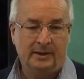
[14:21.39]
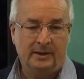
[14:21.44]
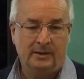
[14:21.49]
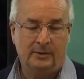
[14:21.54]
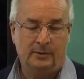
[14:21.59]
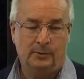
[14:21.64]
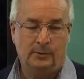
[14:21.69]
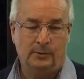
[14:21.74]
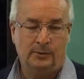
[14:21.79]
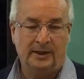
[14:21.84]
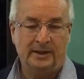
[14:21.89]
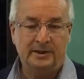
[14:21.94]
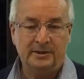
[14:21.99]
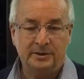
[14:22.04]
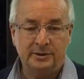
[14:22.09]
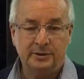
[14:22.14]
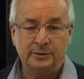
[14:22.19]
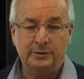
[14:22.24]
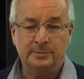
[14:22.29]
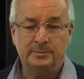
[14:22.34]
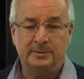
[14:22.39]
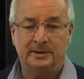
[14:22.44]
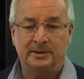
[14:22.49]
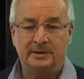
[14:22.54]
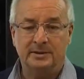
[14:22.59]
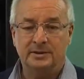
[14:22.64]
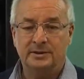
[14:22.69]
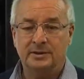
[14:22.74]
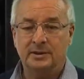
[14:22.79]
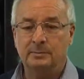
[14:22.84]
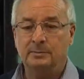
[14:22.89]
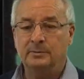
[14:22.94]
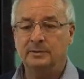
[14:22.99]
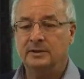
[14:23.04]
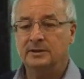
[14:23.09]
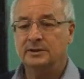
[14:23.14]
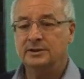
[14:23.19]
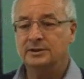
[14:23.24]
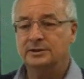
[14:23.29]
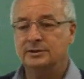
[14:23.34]
Or, excuse me, someone
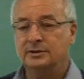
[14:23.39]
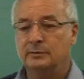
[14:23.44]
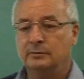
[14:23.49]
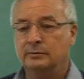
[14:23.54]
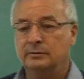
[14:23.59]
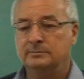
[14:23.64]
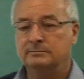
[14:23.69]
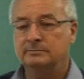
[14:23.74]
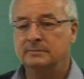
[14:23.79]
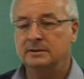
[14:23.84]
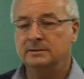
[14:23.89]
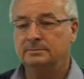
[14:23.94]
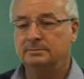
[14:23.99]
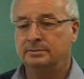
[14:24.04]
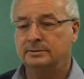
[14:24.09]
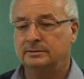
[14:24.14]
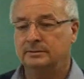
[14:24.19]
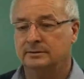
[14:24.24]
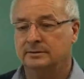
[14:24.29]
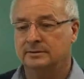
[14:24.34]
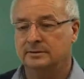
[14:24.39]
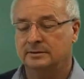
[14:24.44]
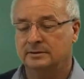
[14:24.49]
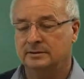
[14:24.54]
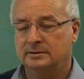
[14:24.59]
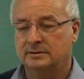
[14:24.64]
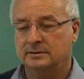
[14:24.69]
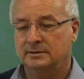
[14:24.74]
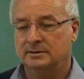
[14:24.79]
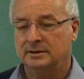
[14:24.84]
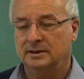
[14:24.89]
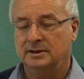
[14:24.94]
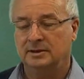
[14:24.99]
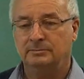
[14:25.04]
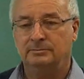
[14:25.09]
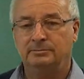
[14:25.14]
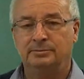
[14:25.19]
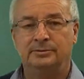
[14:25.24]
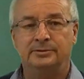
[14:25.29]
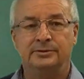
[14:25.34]
has stolen my purse.
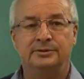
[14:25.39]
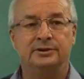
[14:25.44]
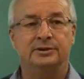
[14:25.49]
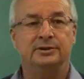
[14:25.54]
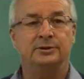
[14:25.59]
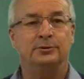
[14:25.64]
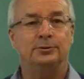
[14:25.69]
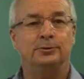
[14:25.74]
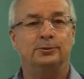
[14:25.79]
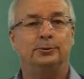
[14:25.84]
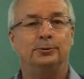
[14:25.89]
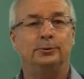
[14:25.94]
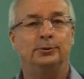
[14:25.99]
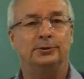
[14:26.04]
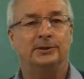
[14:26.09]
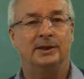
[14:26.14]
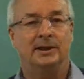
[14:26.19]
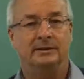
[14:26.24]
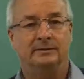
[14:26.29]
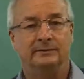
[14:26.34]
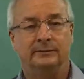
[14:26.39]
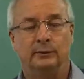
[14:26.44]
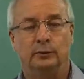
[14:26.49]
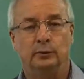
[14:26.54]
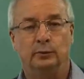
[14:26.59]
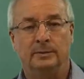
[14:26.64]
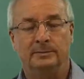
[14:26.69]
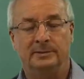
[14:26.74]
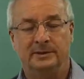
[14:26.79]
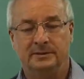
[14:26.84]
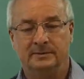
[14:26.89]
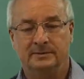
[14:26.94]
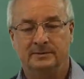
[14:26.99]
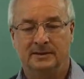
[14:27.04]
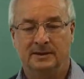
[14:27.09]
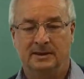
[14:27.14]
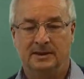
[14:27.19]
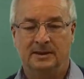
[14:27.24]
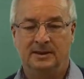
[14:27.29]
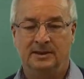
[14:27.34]
Purse is cüzdan for women.
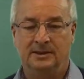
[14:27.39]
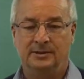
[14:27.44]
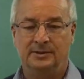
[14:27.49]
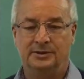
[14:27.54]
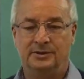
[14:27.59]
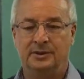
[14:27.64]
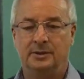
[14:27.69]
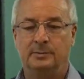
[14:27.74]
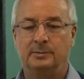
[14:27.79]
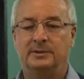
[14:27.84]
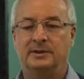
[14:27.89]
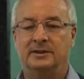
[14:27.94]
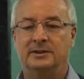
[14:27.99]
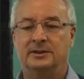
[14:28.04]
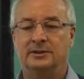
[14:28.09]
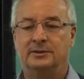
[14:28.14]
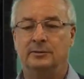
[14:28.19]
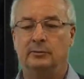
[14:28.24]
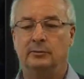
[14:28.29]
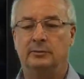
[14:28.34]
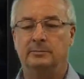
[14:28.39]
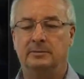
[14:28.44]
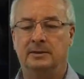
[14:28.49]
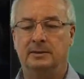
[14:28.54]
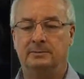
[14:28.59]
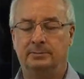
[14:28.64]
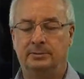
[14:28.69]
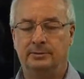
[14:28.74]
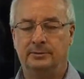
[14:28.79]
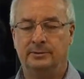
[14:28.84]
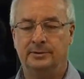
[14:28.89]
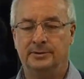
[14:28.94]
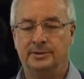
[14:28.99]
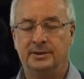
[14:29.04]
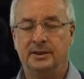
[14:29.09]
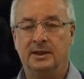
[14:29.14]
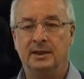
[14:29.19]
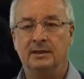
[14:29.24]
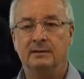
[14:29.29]
Someone has stolen my purse.